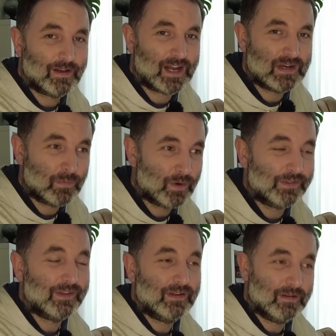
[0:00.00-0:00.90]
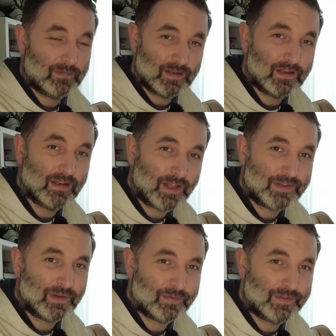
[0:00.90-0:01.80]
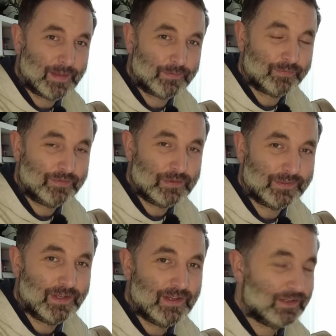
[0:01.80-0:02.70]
I want a lot of depth of field.